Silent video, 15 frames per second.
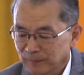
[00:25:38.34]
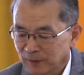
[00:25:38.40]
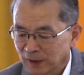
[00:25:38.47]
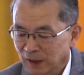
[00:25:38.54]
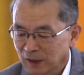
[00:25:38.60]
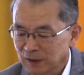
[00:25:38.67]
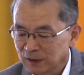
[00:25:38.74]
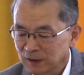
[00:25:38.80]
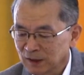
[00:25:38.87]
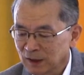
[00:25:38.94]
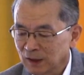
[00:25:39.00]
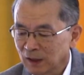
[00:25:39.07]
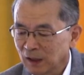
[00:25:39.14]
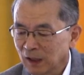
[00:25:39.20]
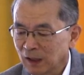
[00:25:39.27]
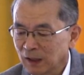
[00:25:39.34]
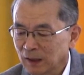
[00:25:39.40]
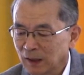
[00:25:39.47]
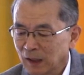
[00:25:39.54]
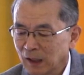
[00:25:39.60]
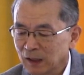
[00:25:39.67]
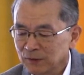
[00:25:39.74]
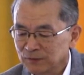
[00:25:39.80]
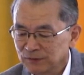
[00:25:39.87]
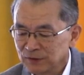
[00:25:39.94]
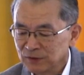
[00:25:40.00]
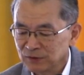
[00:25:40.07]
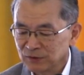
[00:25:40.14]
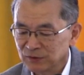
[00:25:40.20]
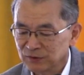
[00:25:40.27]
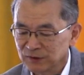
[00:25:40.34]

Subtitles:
And I feel